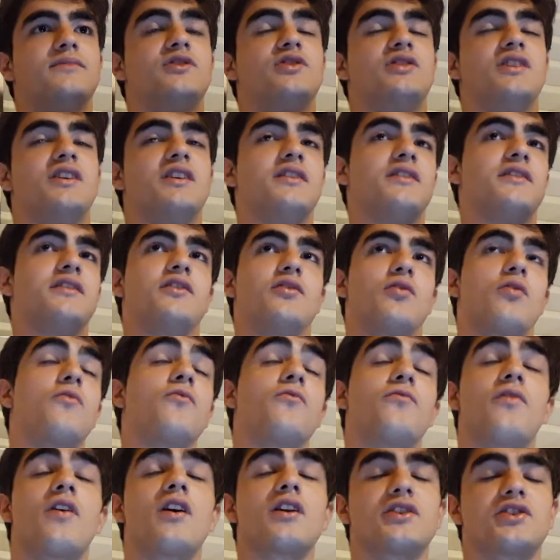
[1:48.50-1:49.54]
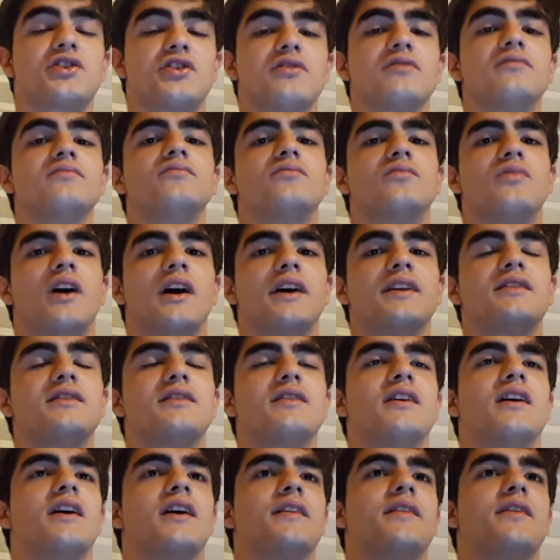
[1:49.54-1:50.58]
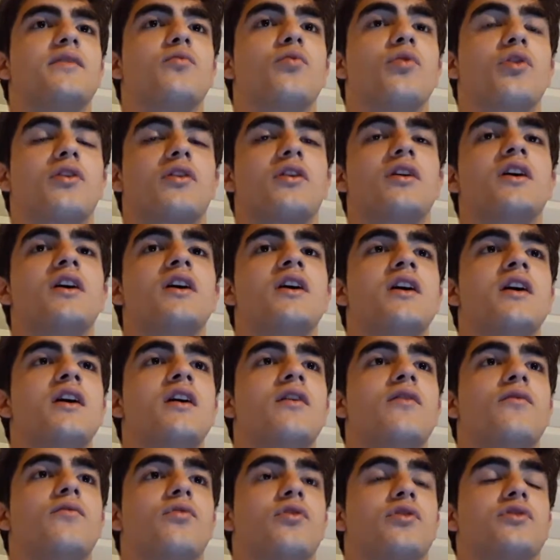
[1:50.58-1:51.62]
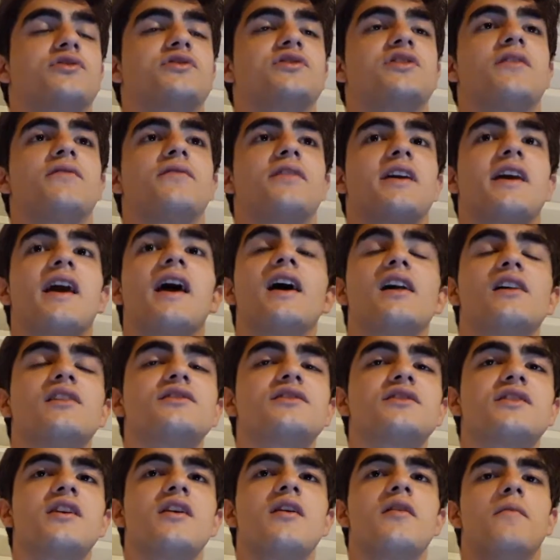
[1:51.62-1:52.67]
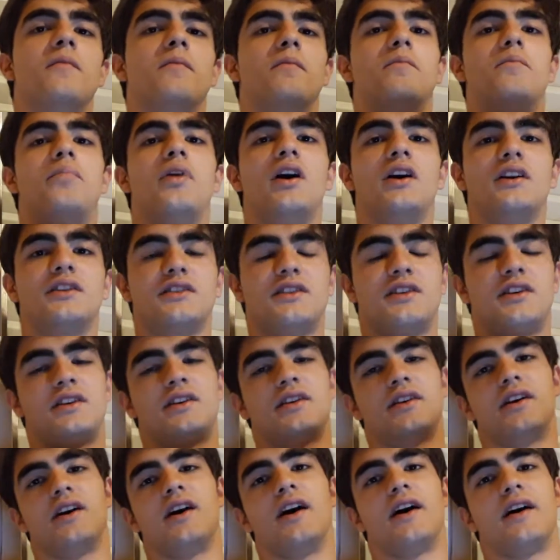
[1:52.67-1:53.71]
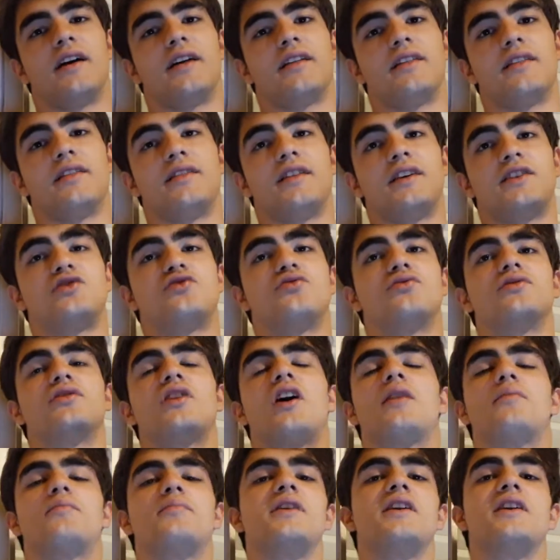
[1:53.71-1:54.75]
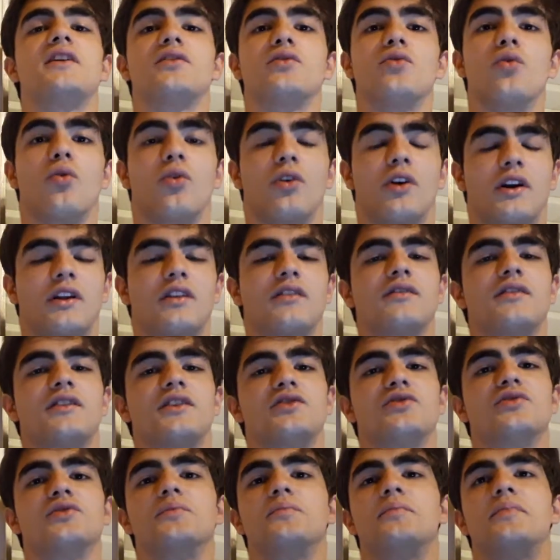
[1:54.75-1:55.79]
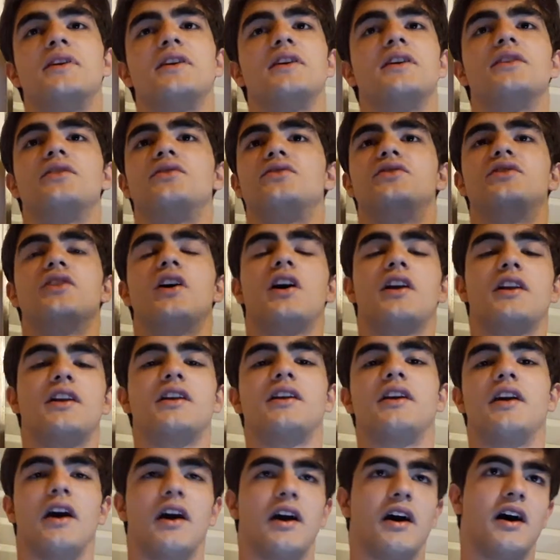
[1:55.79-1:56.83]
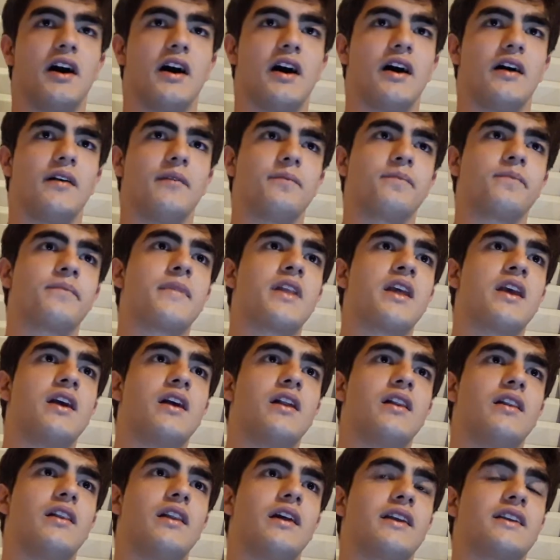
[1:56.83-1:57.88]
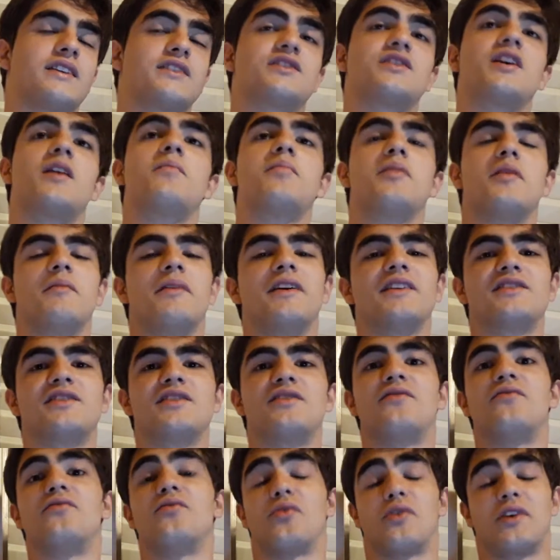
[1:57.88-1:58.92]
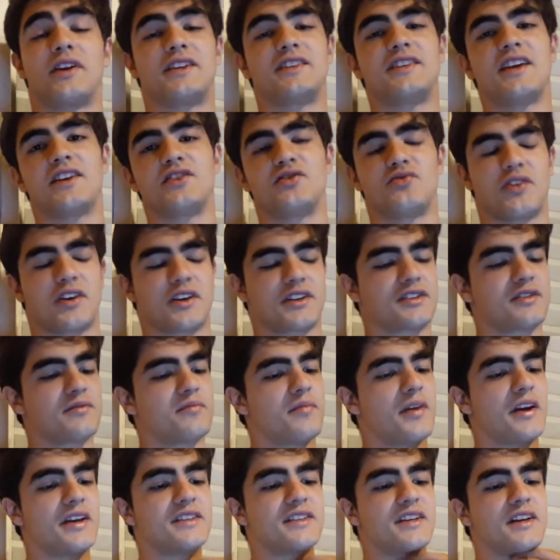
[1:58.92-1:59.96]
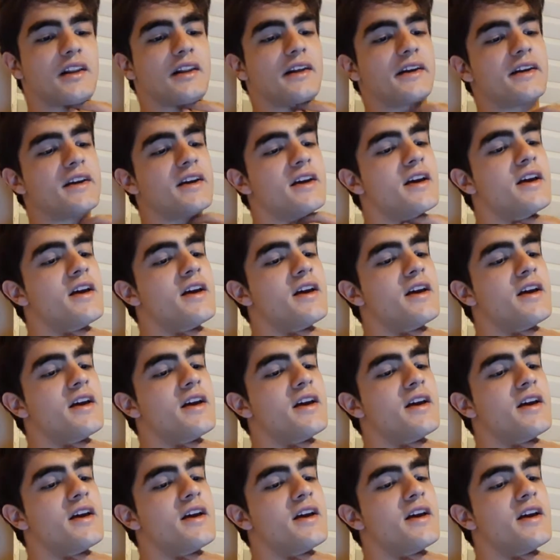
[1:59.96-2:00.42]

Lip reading: their own function, right? They work for something else, but they should not be ignored. They should be done like a supplement for eccentrics, basically.